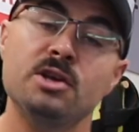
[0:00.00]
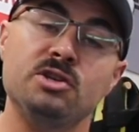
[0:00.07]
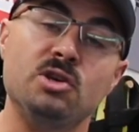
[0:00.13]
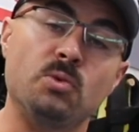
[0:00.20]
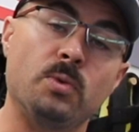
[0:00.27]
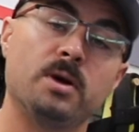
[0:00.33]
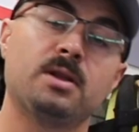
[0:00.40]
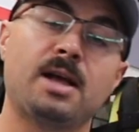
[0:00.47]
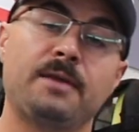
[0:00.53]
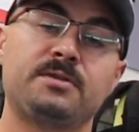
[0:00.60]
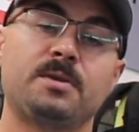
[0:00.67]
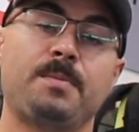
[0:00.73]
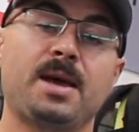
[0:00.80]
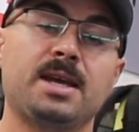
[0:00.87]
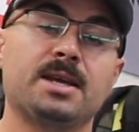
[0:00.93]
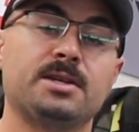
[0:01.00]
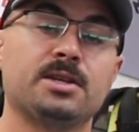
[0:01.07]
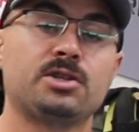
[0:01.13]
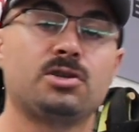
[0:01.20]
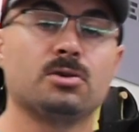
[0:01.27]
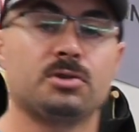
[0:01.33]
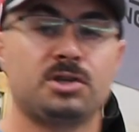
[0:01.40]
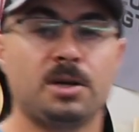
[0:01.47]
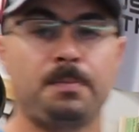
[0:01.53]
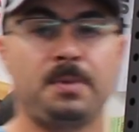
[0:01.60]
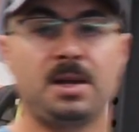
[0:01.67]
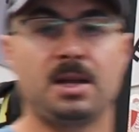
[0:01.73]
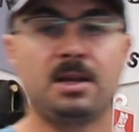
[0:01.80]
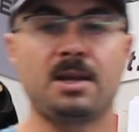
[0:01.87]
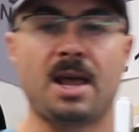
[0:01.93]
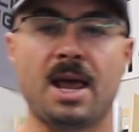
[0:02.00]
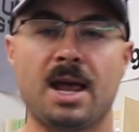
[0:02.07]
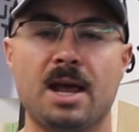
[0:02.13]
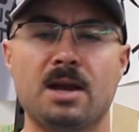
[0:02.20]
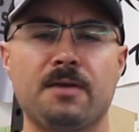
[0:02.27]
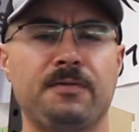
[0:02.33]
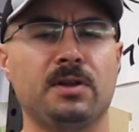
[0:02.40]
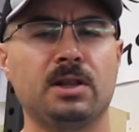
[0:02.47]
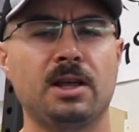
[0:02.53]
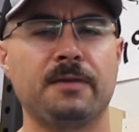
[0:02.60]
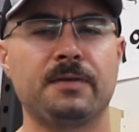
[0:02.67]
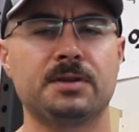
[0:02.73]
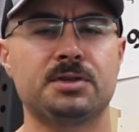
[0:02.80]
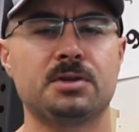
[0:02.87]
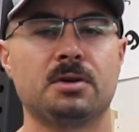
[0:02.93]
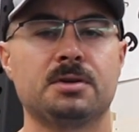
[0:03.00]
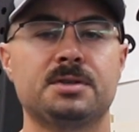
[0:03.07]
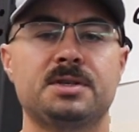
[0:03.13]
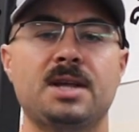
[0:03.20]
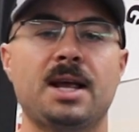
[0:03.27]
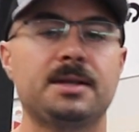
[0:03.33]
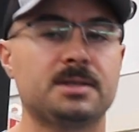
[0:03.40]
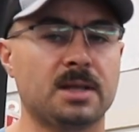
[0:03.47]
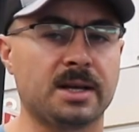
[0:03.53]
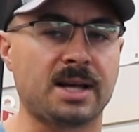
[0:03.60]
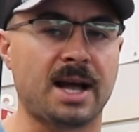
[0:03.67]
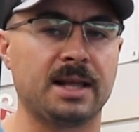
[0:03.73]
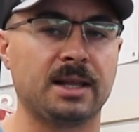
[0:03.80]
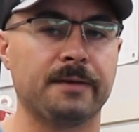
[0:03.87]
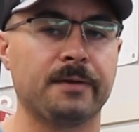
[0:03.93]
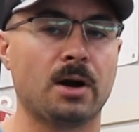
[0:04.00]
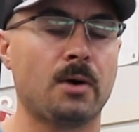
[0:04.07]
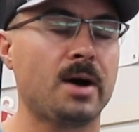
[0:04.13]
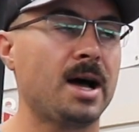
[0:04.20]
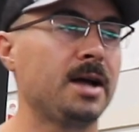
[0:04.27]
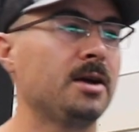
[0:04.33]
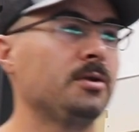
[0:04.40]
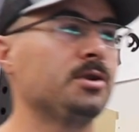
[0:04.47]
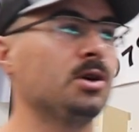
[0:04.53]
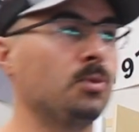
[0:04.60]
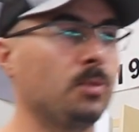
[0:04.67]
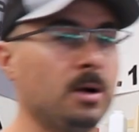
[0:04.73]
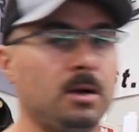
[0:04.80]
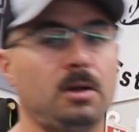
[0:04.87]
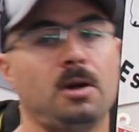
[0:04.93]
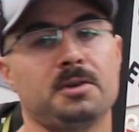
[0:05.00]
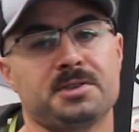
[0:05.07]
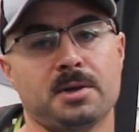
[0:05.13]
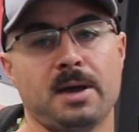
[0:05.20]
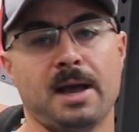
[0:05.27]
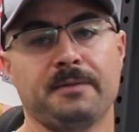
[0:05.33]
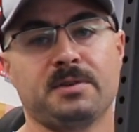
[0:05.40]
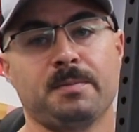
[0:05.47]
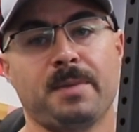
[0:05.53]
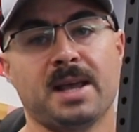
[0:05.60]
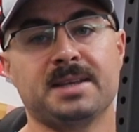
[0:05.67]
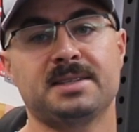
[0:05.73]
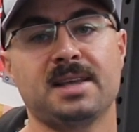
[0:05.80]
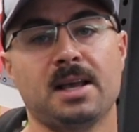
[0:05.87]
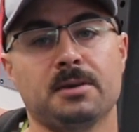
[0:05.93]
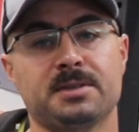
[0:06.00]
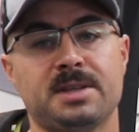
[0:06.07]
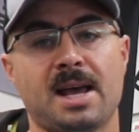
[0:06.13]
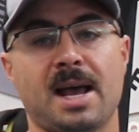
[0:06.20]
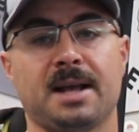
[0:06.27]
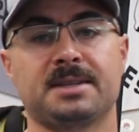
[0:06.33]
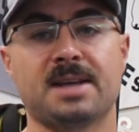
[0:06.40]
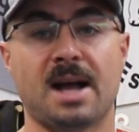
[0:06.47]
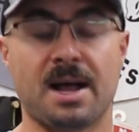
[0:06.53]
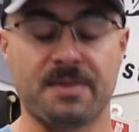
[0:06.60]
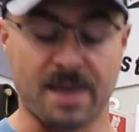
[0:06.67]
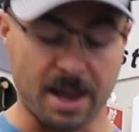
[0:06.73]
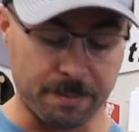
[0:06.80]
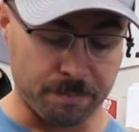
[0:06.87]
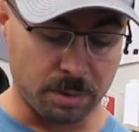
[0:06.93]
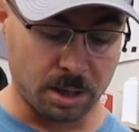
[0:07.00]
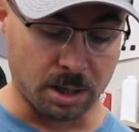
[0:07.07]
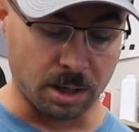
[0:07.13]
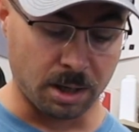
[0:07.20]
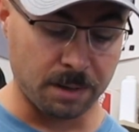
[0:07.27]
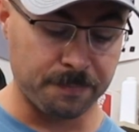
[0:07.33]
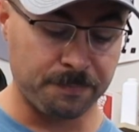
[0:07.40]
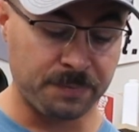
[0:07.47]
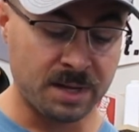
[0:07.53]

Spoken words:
You will have to pay additional shipping, and if you live in certain states, like I live in Ohio, you will also have to pay sales tax on that bar.